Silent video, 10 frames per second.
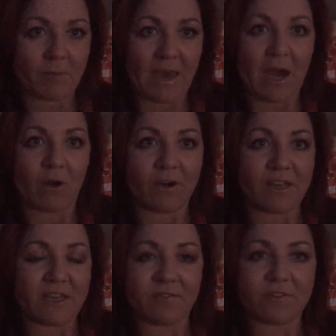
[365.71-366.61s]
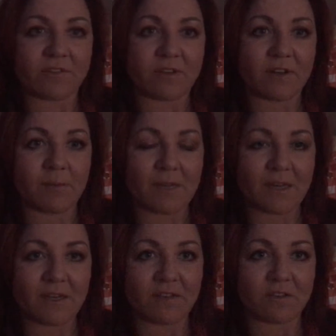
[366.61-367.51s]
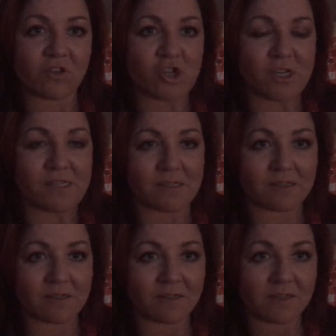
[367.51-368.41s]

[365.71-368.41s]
power and gifts and abilities as Jesus.